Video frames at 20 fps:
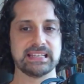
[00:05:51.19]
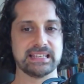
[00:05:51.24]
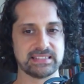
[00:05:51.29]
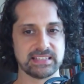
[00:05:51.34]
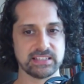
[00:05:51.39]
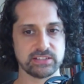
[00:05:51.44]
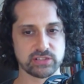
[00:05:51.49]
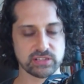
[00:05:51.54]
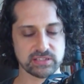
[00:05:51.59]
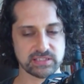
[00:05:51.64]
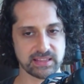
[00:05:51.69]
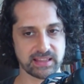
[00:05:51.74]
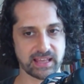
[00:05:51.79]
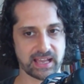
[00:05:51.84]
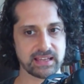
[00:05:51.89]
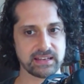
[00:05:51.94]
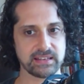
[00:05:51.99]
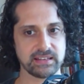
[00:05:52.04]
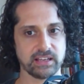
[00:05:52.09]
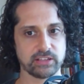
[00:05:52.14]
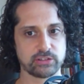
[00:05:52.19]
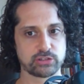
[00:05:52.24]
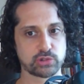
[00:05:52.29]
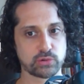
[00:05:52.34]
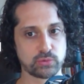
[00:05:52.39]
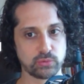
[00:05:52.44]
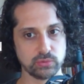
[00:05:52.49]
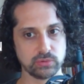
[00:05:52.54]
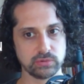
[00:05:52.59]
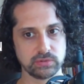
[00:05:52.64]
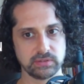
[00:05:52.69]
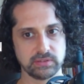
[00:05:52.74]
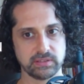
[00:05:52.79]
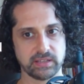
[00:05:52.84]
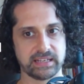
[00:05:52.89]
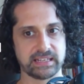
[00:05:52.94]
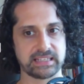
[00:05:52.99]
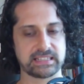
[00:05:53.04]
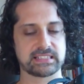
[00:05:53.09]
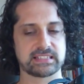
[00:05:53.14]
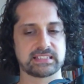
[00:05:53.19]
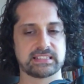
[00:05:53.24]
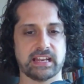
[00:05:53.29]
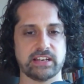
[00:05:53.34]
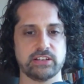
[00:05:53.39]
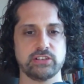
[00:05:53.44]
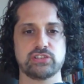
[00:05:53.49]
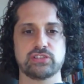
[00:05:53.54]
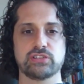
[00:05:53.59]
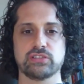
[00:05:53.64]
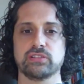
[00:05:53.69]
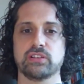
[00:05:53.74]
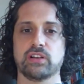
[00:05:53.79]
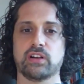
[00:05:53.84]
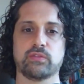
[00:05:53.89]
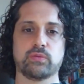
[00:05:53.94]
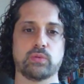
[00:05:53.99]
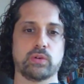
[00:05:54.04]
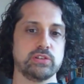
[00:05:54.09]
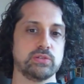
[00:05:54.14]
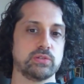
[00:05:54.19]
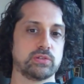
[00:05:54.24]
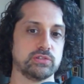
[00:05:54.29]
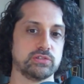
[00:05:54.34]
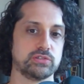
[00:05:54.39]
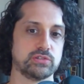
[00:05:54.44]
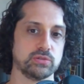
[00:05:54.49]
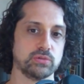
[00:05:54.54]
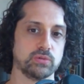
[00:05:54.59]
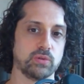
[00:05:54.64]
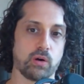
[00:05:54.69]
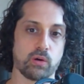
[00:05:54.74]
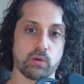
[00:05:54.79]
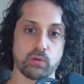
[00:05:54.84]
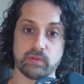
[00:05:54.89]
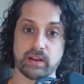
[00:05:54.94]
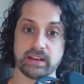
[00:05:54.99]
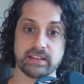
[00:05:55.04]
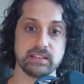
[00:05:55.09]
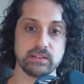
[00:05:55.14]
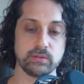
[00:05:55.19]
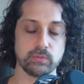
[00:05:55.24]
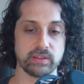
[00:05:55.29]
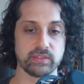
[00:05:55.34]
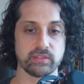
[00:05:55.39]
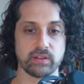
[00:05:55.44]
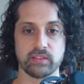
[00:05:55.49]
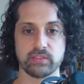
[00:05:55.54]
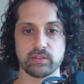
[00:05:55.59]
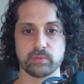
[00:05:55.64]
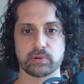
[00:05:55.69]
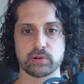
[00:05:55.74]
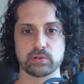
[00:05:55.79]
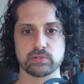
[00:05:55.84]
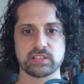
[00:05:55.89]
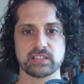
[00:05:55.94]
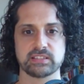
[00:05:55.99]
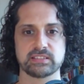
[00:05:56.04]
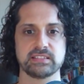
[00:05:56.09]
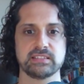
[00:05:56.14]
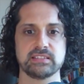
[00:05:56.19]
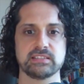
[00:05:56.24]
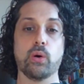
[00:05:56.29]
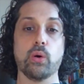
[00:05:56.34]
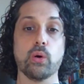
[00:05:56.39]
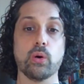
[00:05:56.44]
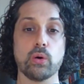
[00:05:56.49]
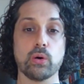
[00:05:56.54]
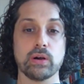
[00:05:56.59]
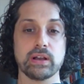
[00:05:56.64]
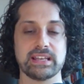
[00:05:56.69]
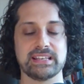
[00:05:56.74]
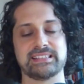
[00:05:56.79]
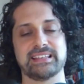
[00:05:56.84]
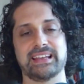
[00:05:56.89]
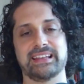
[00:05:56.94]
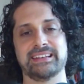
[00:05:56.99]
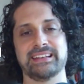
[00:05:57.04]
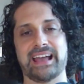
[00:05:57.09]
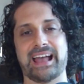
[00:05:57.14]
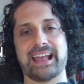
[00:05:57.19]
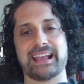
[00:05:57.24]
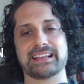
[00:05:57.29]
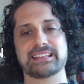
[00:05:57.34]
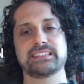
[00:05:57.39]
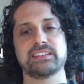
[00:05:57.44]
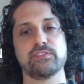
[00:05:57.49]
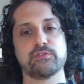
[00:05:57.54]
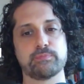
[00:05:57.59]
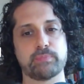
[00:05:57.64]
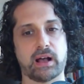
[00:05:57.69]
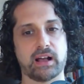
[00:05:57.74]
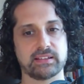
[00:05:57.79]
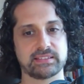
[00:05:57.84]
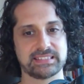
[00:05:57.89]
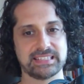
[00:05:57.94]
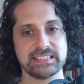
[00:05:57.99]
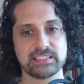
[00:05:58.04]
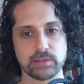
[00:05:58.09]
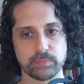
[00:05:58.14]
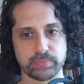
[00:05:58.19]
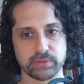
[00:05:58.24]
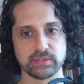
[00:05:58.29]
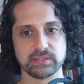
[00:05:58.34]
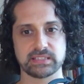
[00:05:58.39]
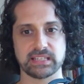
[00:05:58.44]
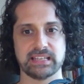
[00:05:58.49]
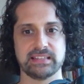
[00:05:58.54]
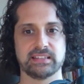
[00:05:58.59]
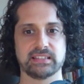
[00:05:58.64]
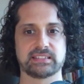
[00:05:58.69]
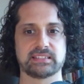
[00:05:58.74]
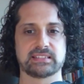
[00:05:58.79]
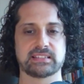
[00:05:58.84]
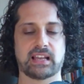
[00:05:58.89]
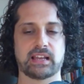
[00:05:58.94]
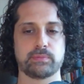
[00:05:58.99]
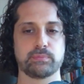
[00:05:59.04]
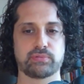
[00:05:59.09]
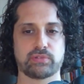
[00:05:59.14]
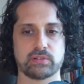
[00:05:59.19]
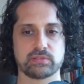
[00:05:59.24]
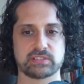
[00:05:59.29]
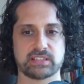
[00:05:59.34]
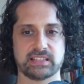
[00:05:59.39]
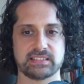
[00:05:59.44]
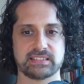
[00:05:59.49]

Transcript: Is it just that, a tool, an extension of what you could do already with other processes, or is it an active participant in the design process